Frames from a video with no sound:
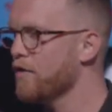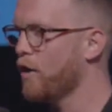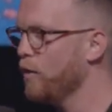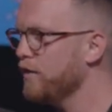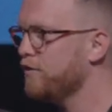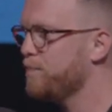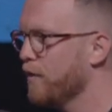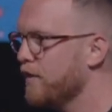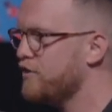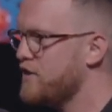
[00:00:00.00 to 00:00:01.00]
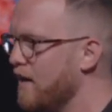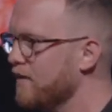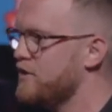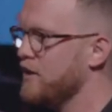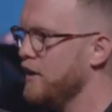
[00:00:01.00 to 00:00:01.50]
the Holy Spirit is
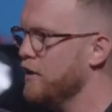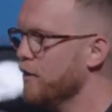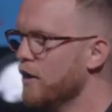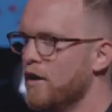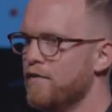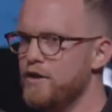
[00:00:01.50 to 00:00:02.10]
challenging you that